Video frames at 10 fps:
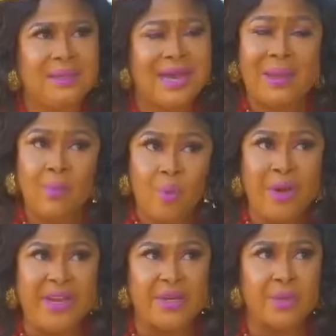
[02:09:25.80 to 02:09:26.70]
I am
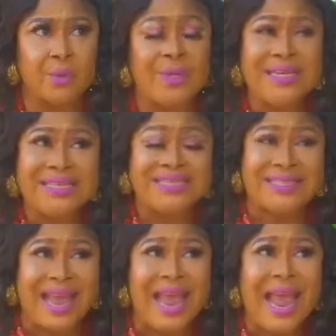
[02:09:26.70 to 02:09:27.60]
warning you,
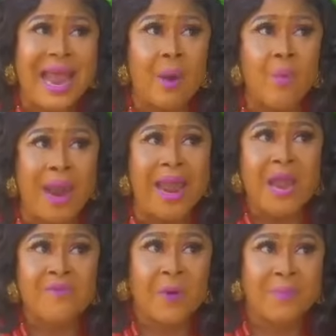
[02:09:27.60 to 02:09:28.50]
stay away
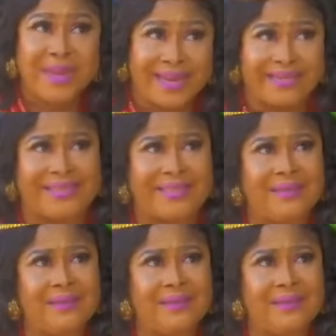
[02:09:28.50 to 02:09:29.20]
from it.